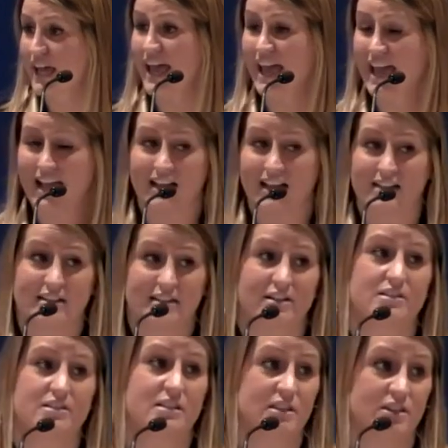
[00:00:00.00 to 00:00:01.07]
and
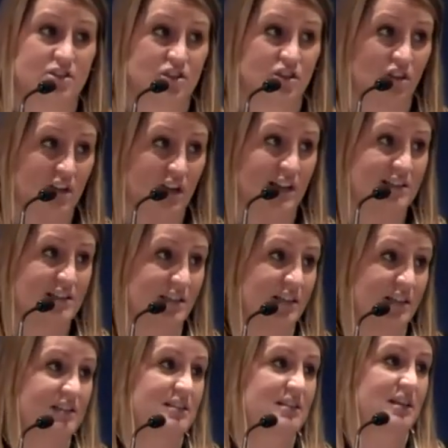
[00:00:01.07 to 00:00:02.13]
there's additional
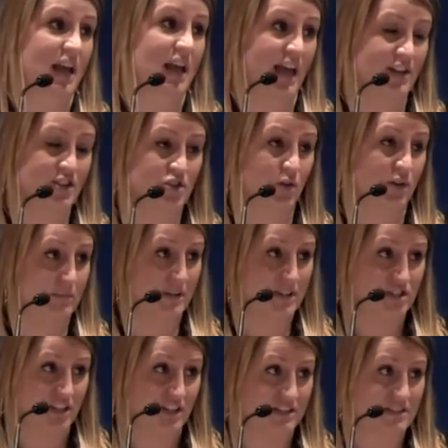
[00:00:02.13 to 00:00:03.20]
consulates and joint
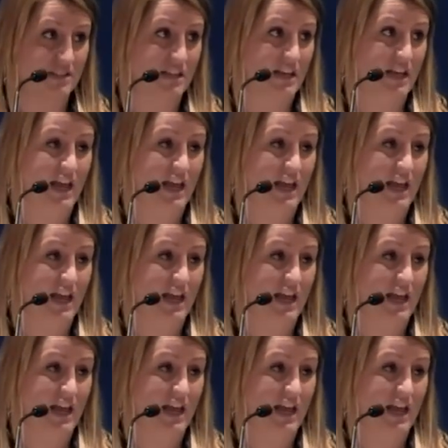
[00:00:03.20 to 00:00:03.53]
missions.